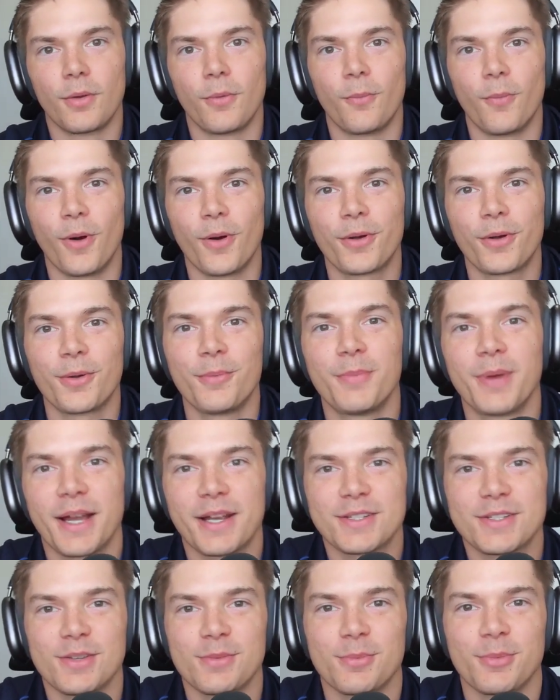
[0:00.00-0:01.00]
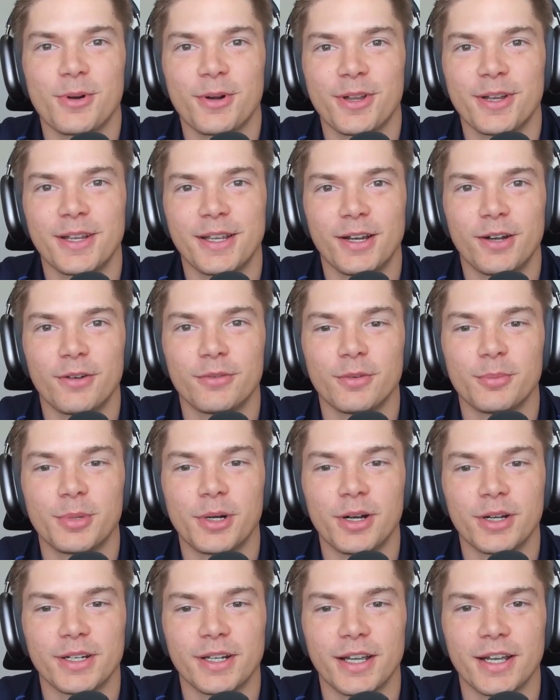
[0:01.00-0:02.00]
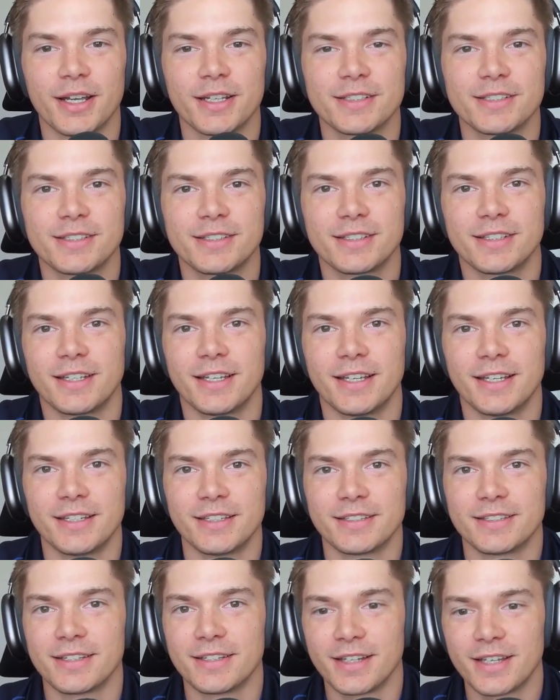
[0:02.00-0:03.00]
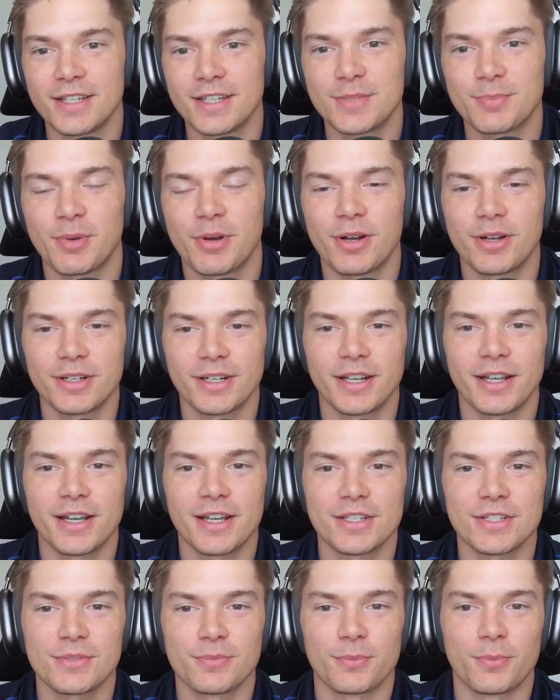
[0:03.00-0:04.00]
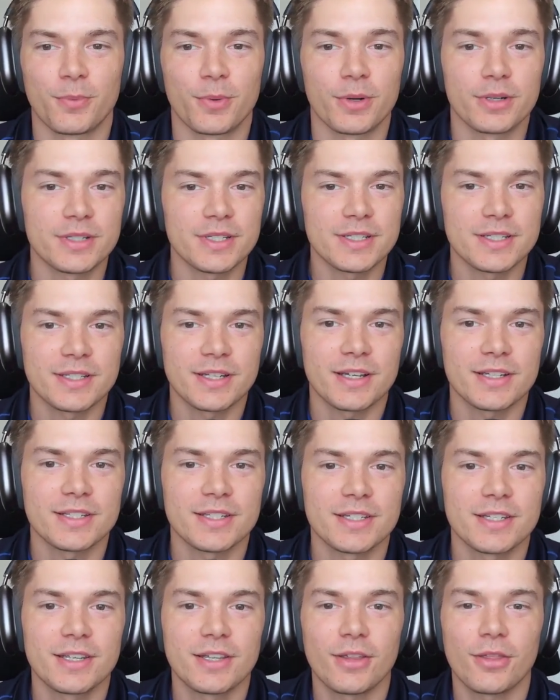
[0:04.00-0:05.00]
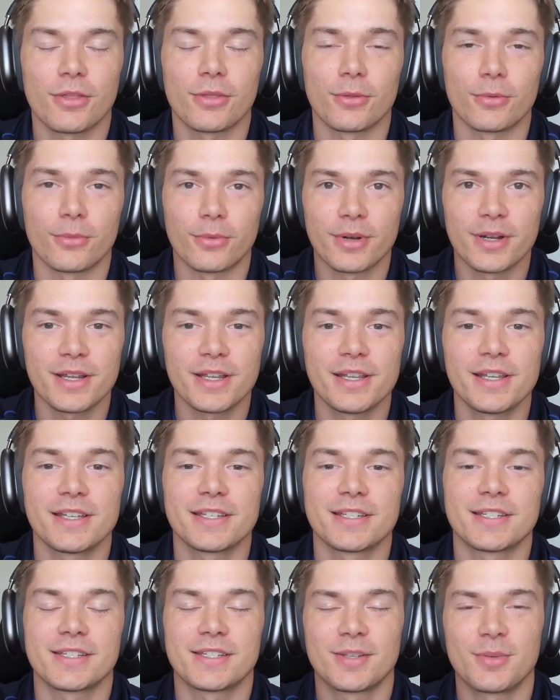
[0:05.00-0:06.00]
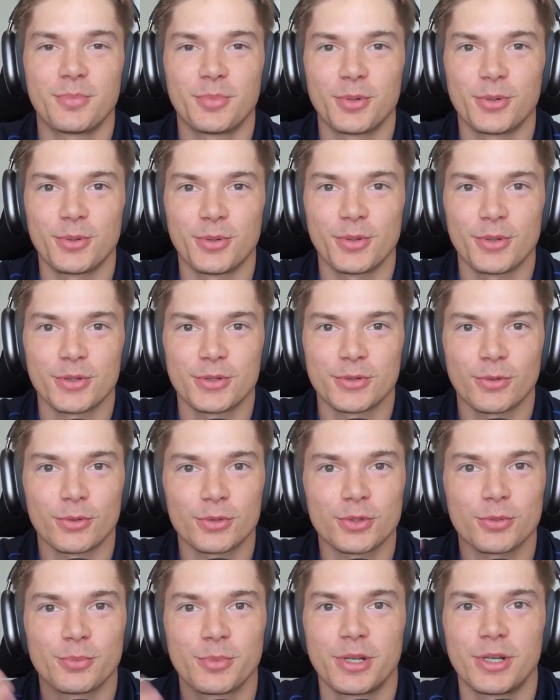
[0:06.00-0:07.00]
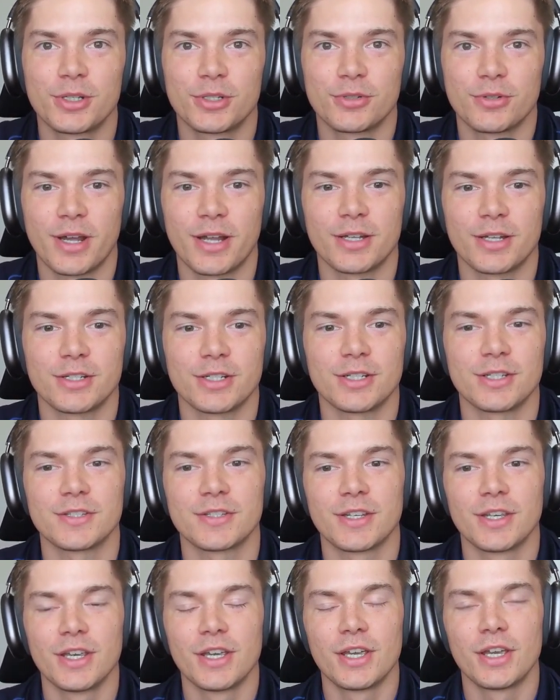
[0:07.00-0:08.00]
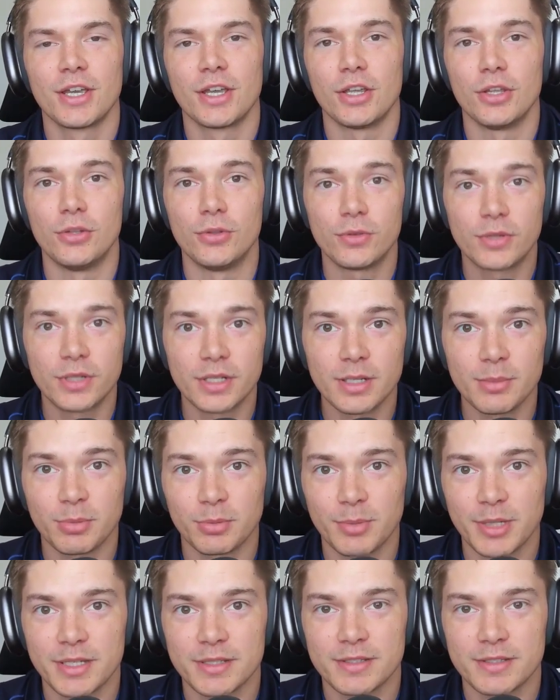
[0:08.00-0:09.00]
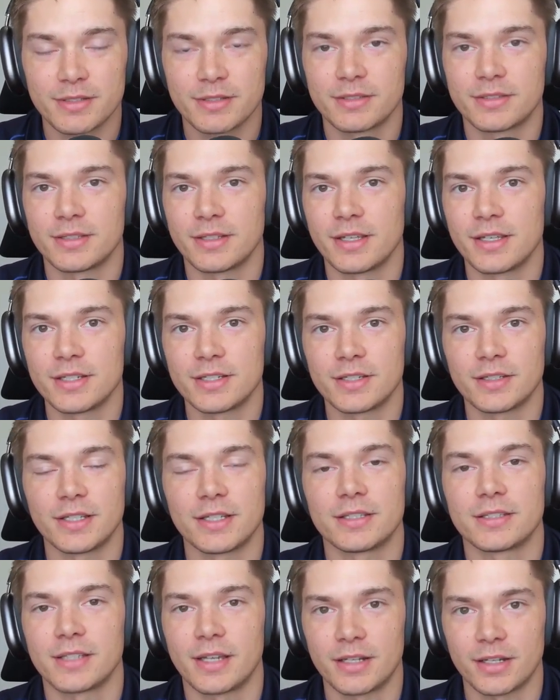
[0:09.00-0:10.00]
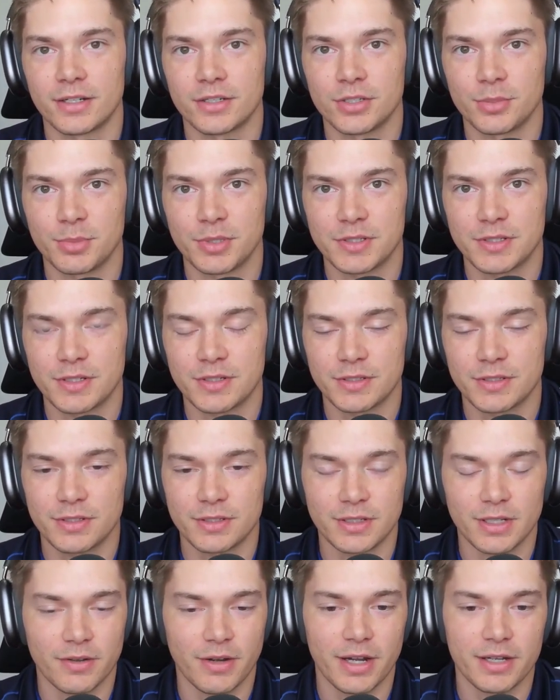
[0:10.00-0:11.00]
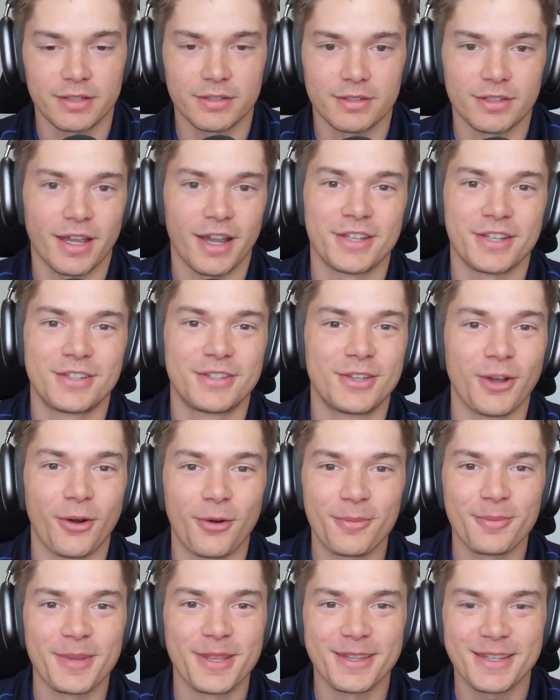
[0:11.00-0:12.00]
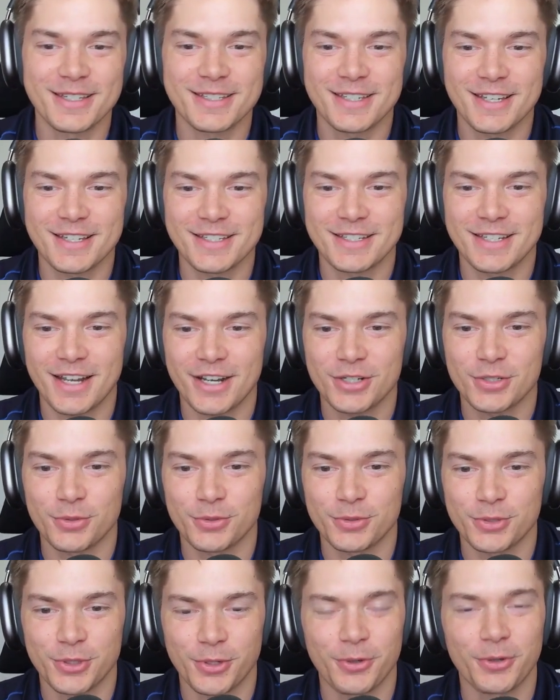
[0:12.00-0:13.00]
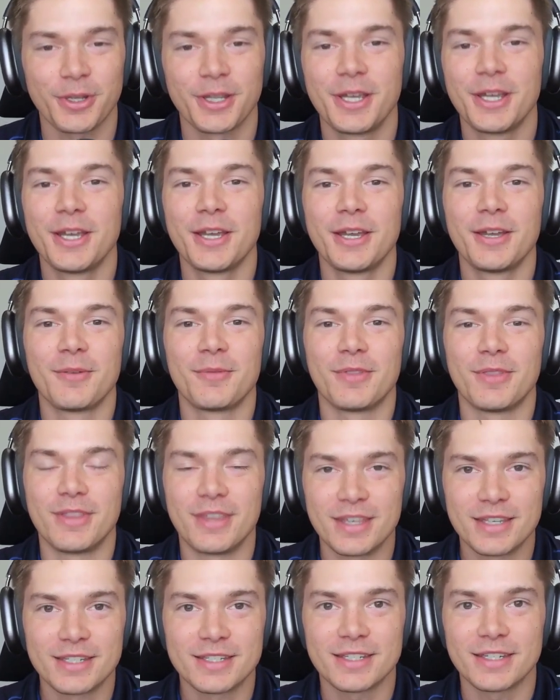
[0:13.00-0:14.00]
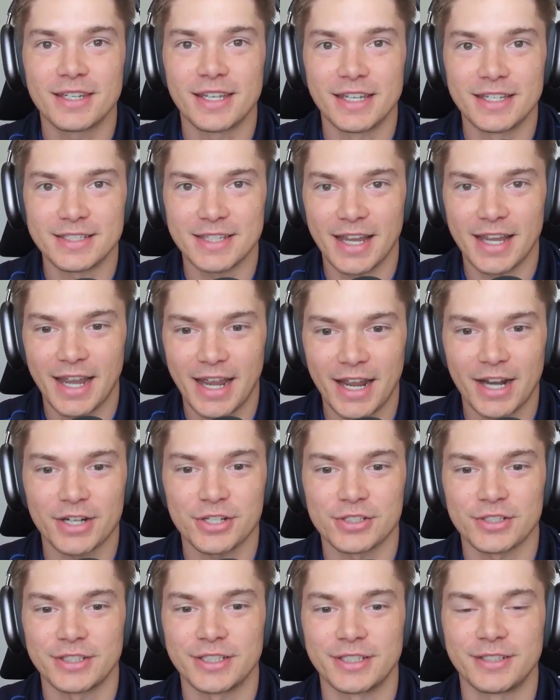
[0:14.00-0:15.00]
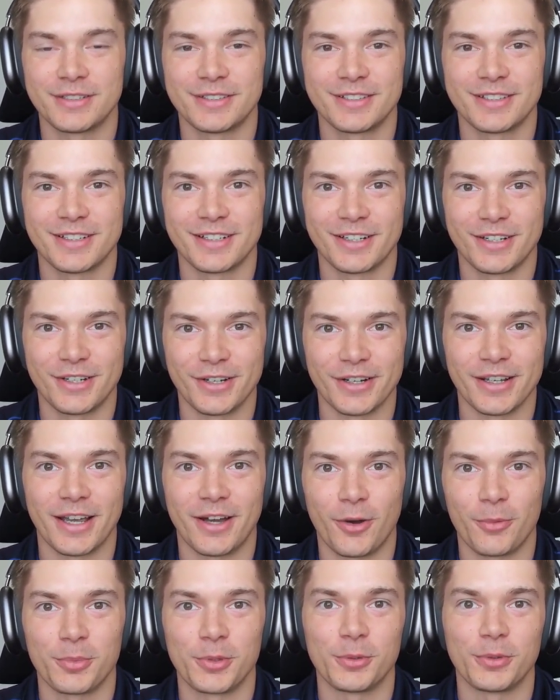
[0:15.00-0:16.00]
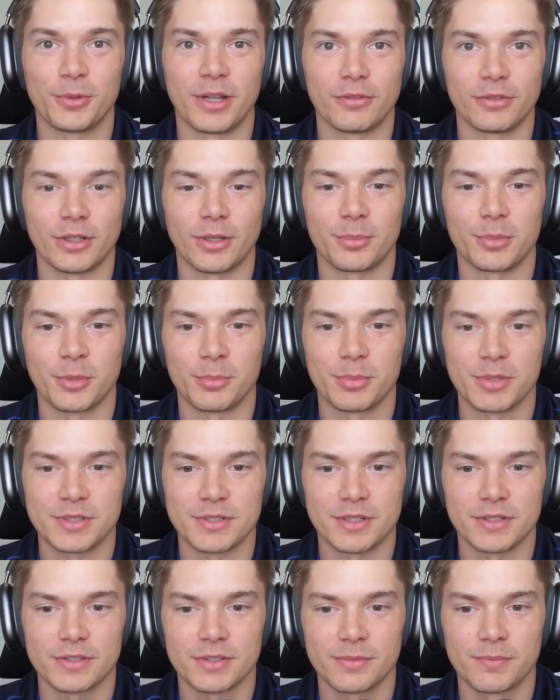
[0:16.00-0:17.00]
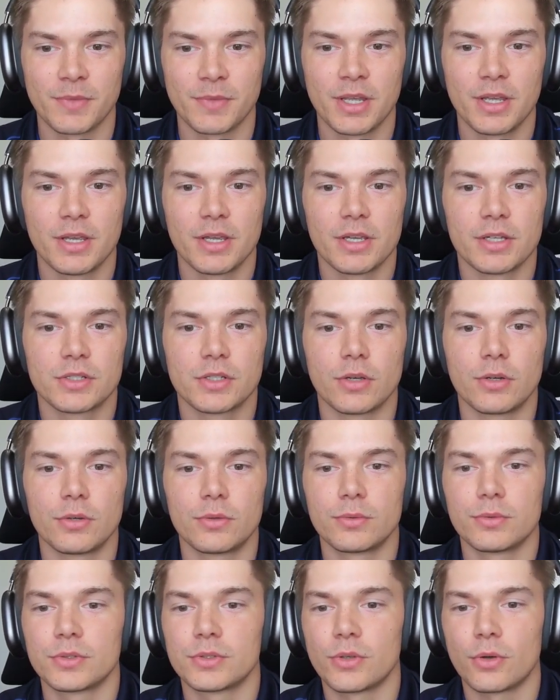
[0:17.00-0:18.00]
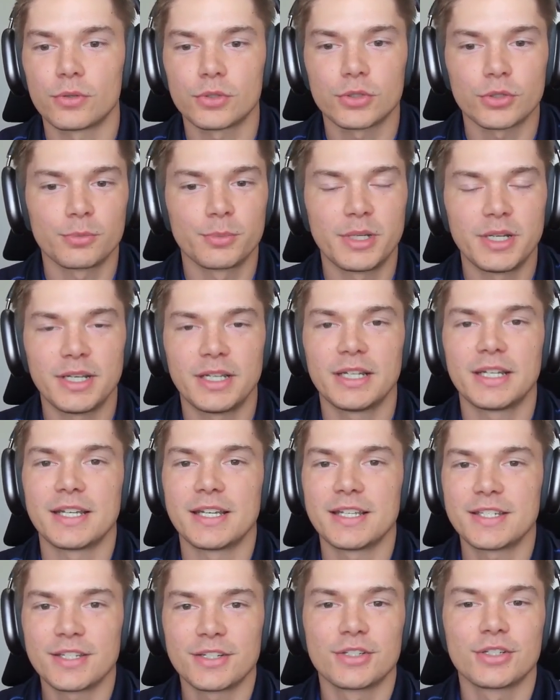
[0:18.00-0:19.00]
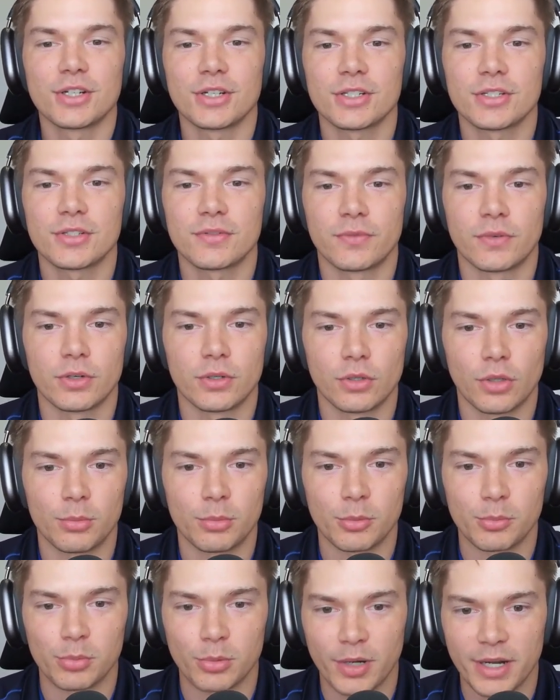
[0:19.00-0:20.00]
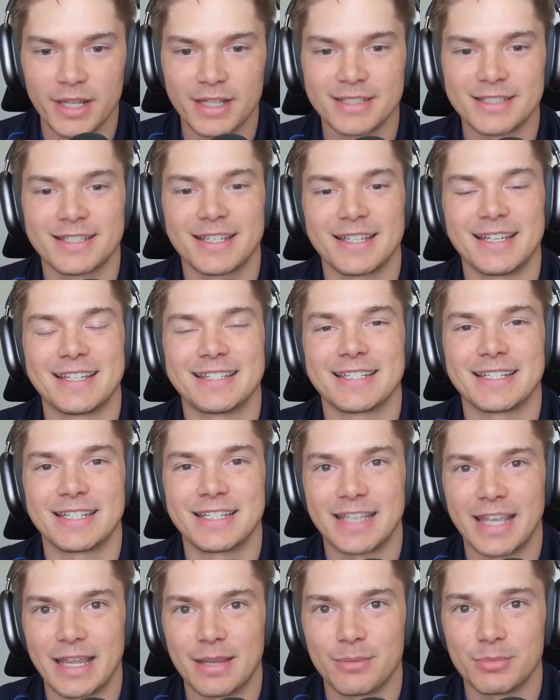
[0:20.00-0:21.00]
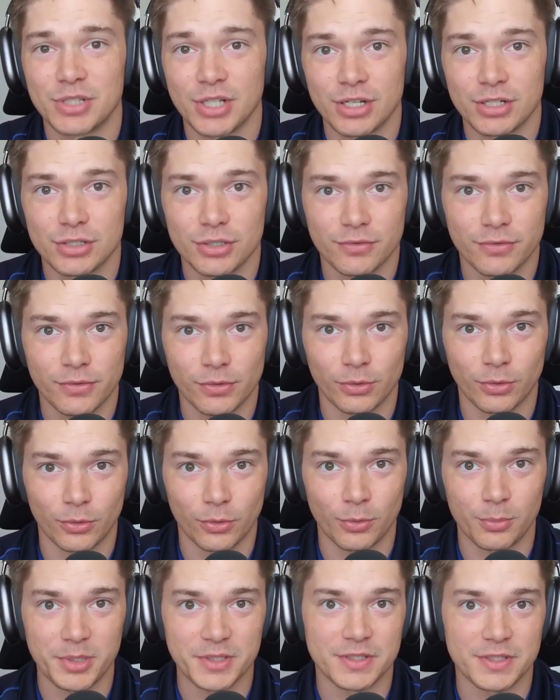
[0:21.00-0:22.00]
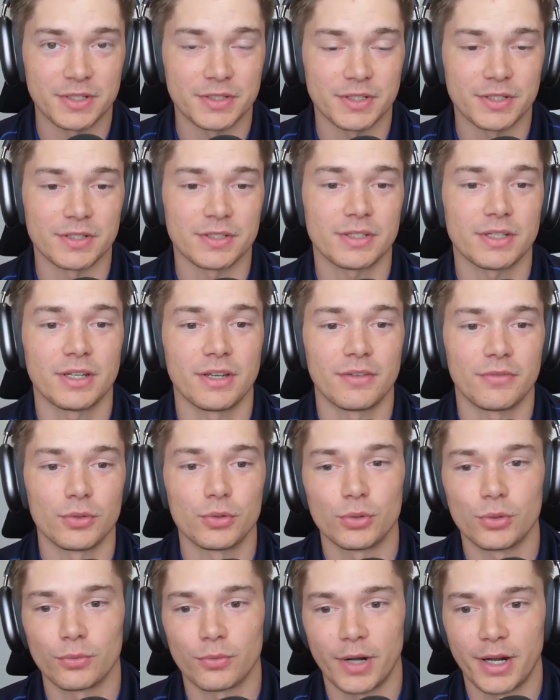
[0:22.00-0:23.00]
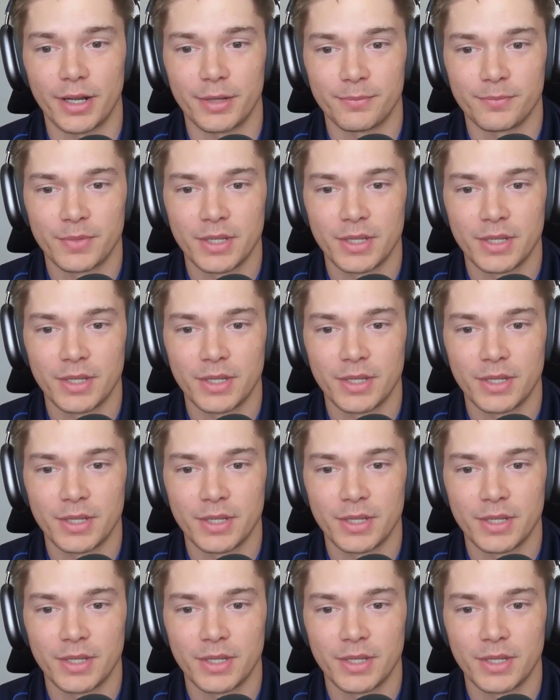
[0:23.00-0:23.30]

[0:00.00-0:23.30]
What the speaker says: Welcome back to the Marketing Alpha podcast. In today's podcast, we're discussing 3 simple social media strategies you can implement to easily 10x your business. Now, I don't mean this as an actual joke. This is actually going to help you level up your business. So social media isn't just for global brands. It's a game changer for local businesses if you do it right.